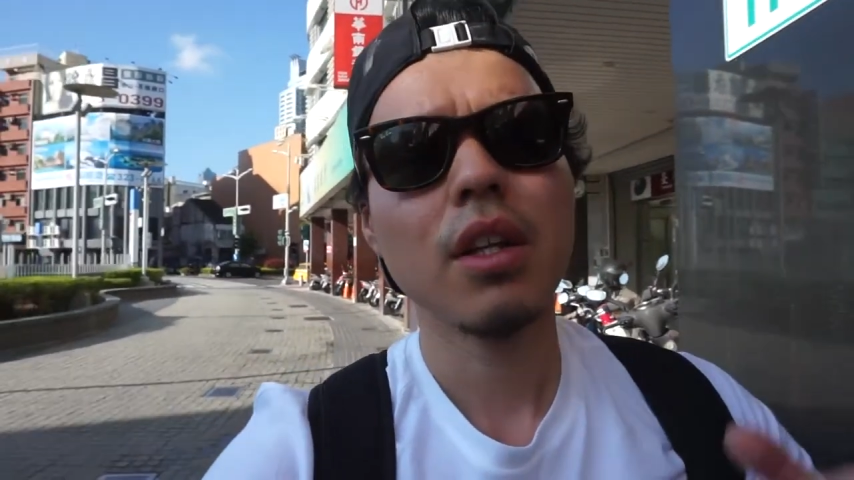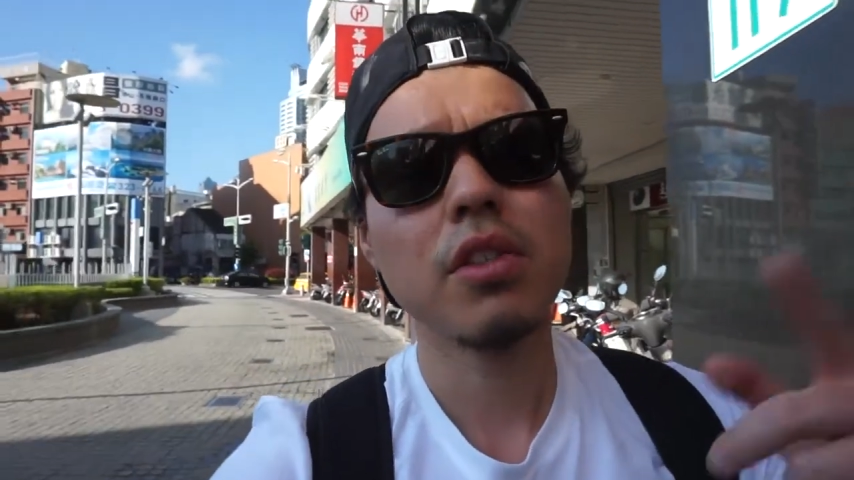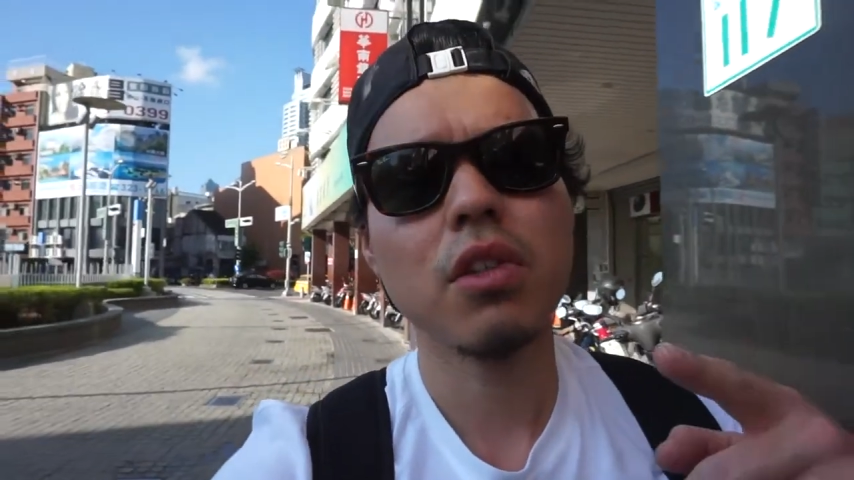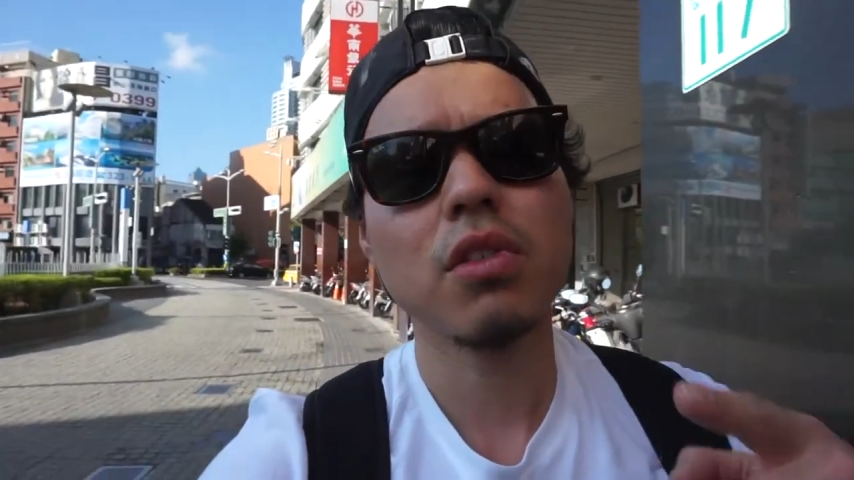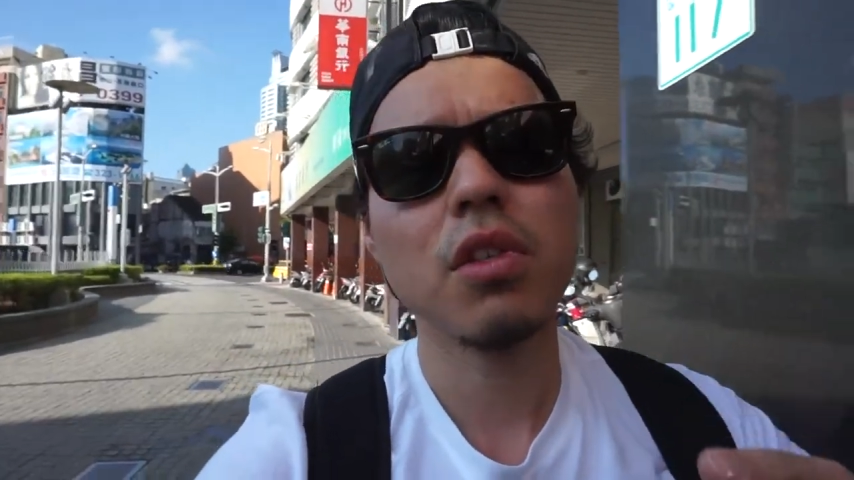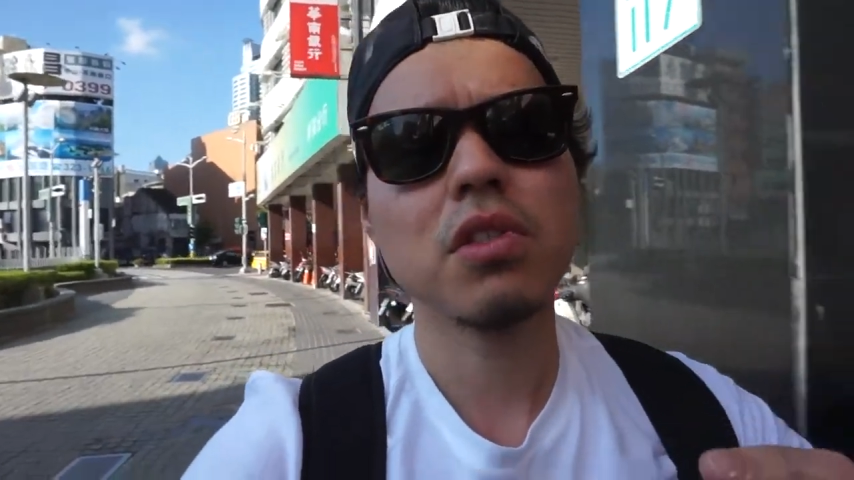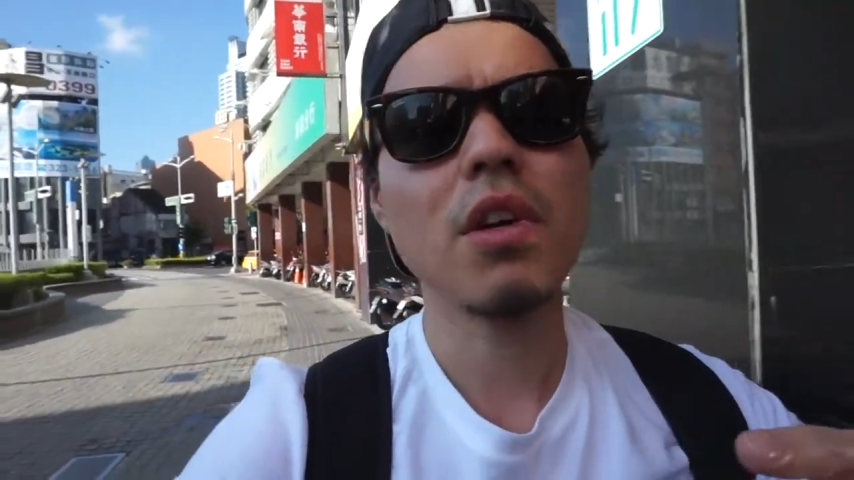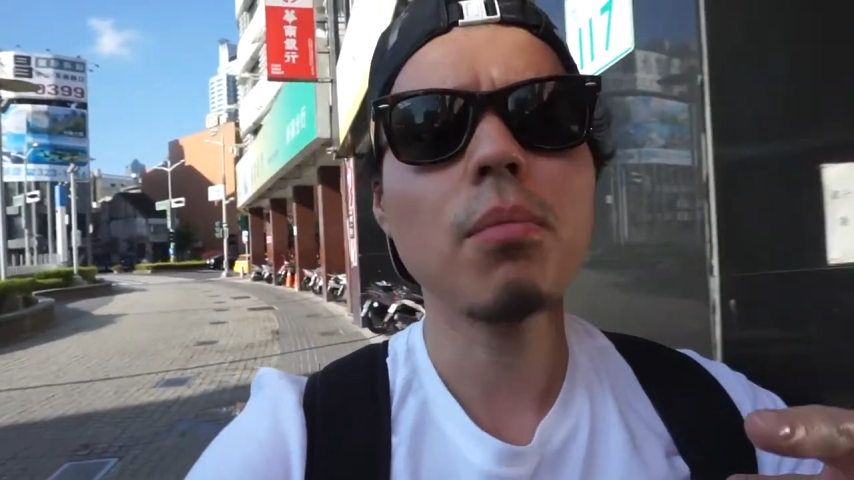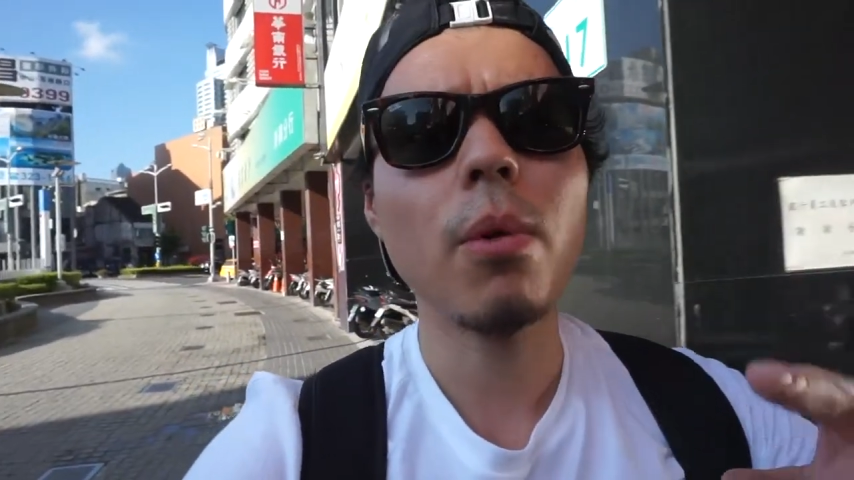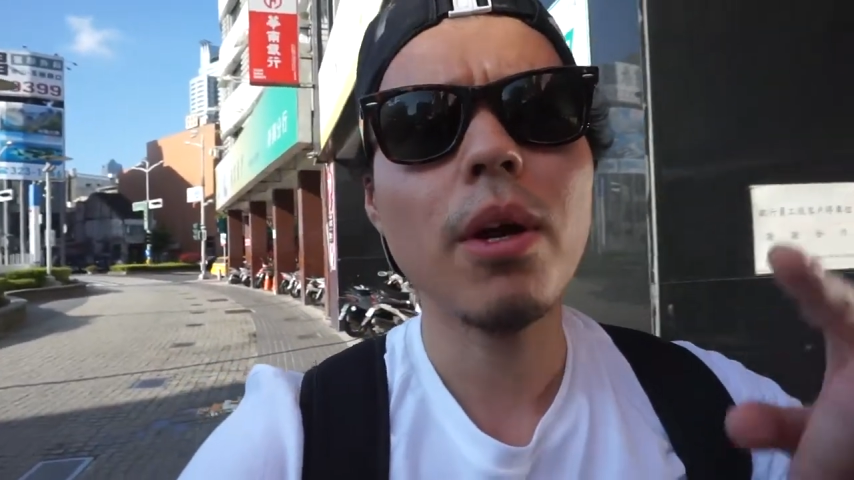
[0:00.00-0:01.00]
let's go to the
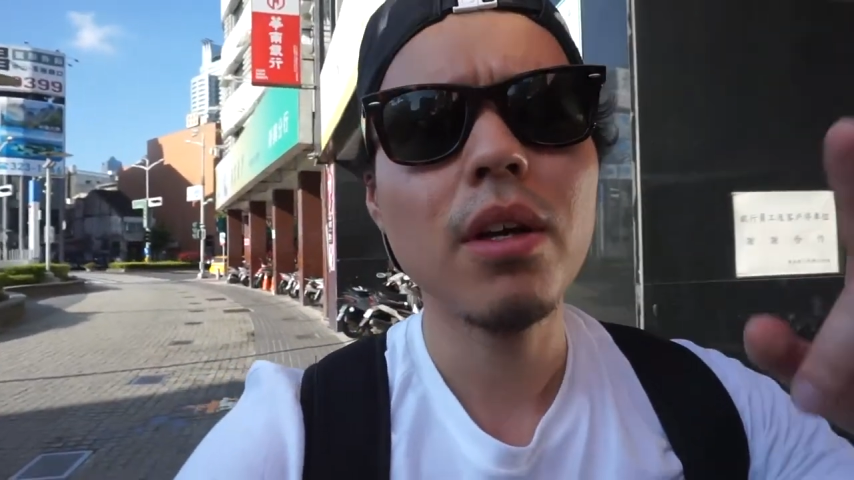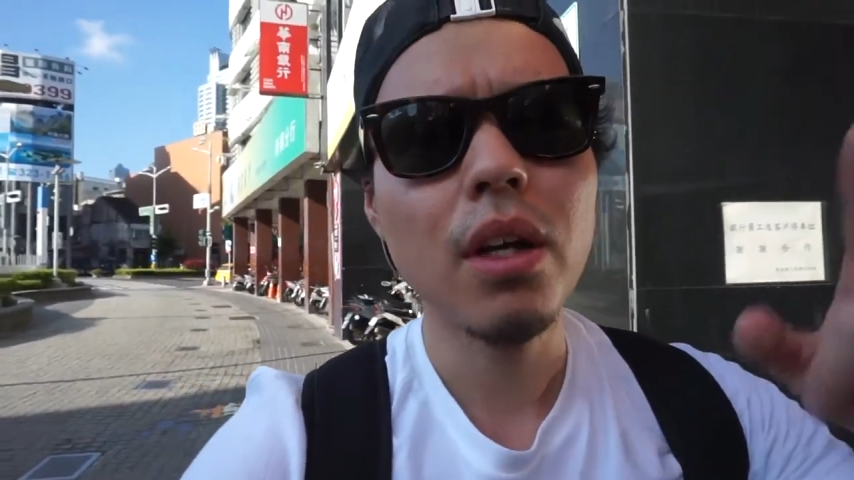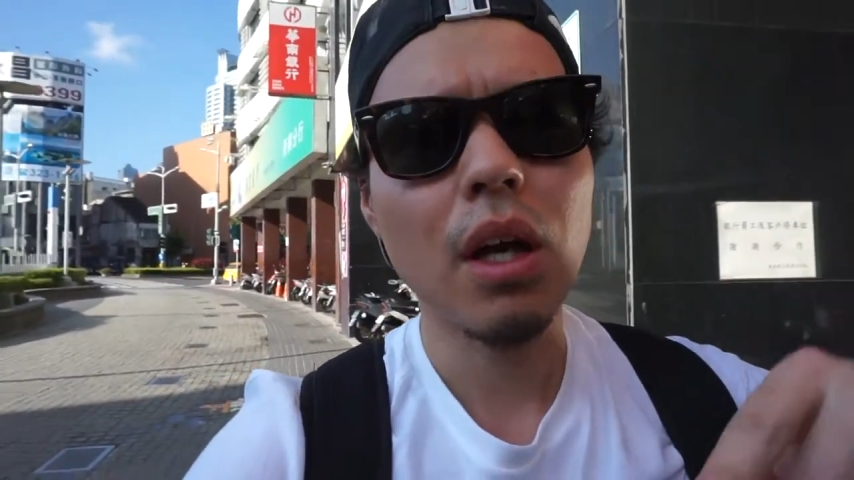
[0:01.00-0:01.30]
subway.